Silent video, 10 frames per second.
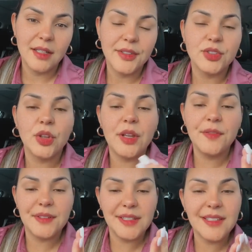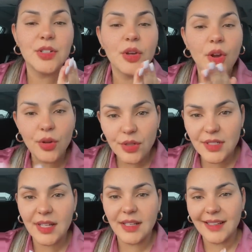So if it doesn't
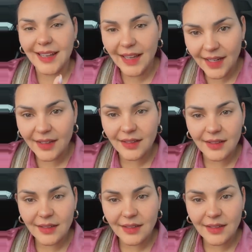coat the hair,